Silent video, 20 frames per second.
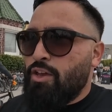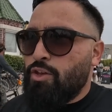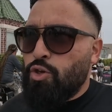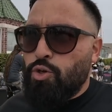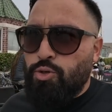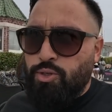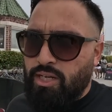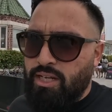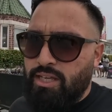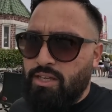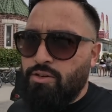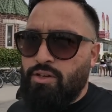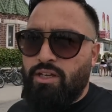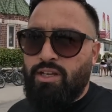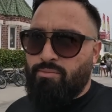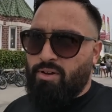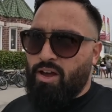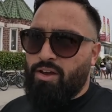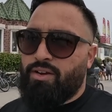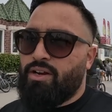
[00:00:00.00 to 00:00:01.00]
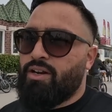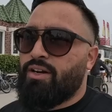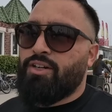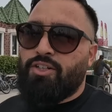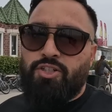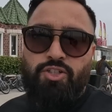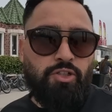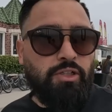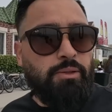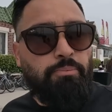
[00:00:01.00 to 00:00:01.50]
Usually you come out here and
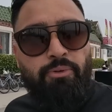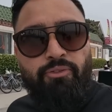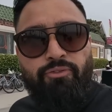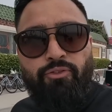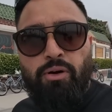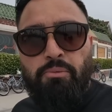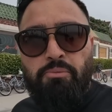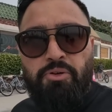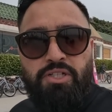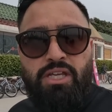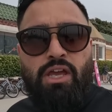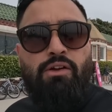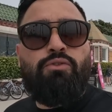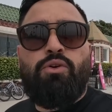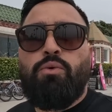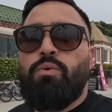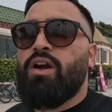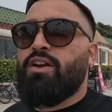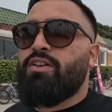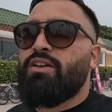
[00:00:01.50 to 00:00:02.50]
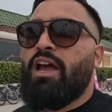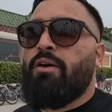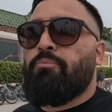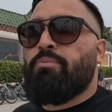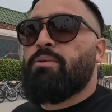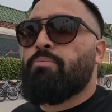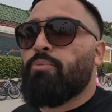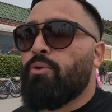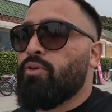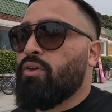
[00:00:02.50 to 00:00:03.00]
there's street performers everywhere. You got
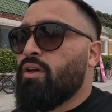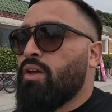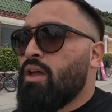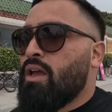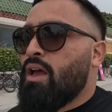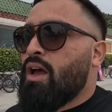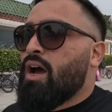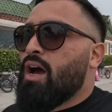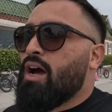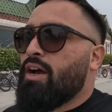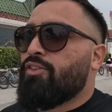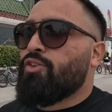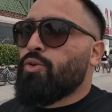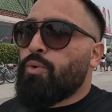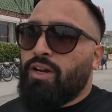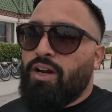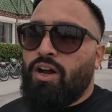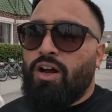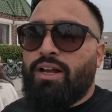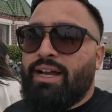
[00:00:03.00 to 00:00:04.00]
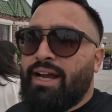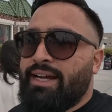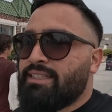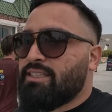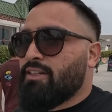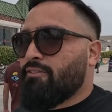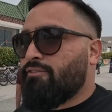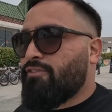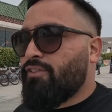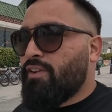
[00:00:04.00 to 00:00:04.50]
people doing all
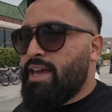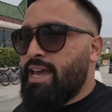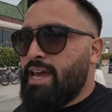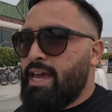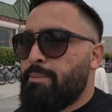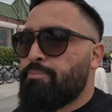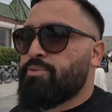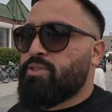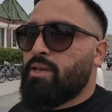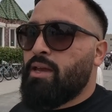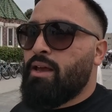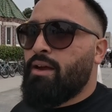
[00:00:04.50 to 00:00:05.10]
kinds of flips.